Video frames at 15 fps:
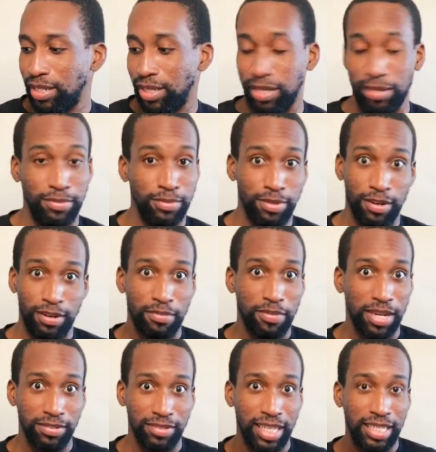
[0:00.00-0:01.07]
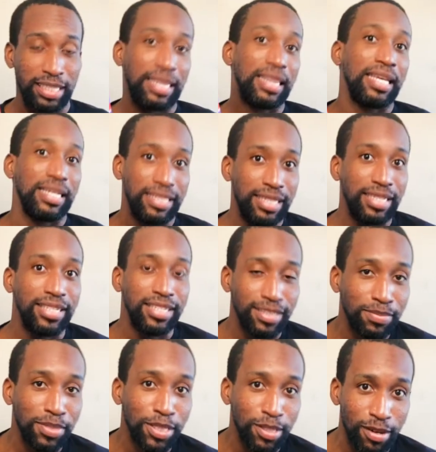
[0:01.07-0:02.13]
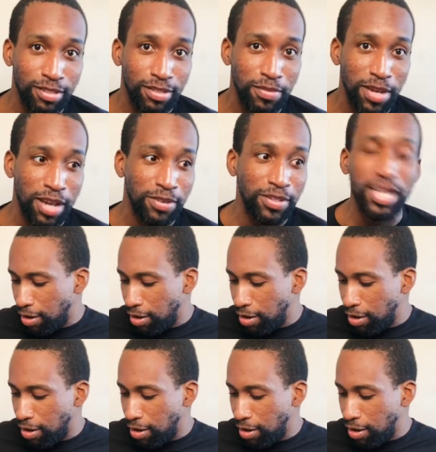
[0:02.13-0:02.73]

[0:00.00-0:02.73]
they don't talk about like the things that need to be talked about.